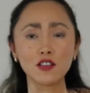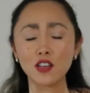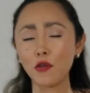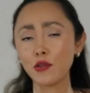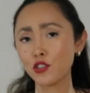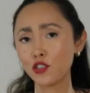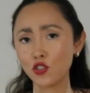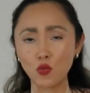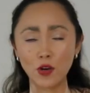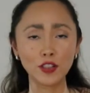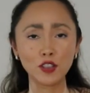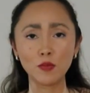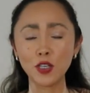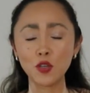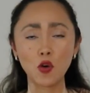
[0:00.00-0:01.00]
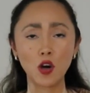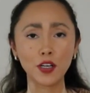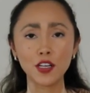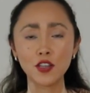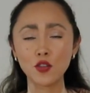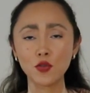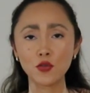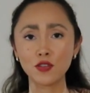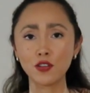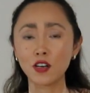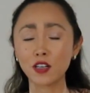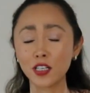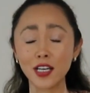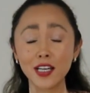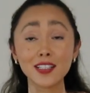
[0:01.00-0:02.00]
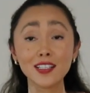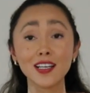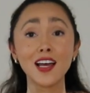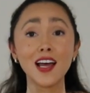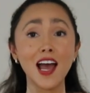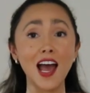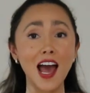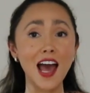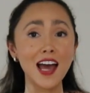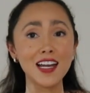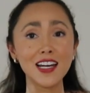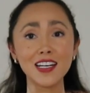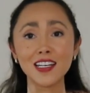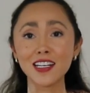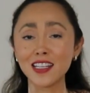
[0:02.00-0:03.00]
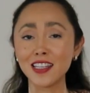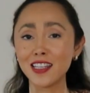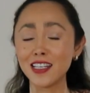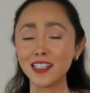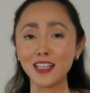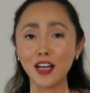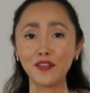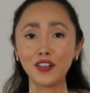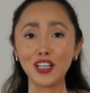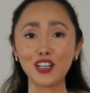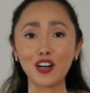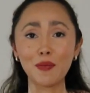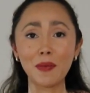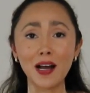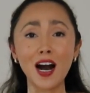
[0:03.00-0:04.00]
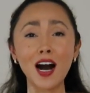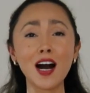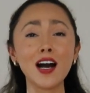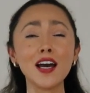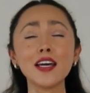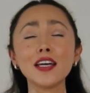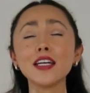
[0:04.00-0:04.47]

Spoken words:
I was just randomly walking through Target and this definitely caught my eye.